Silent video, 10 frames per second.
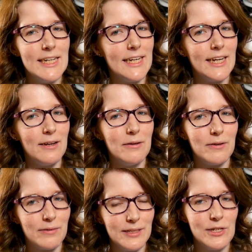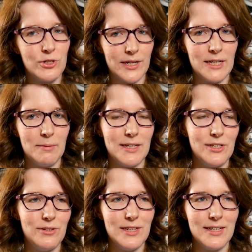key can get really tricky
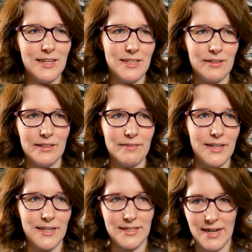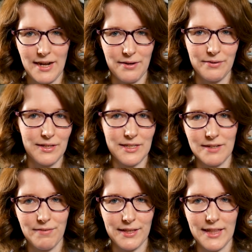because you didn't necessarily write it down and
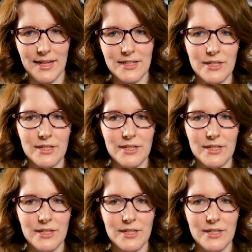stuff like that.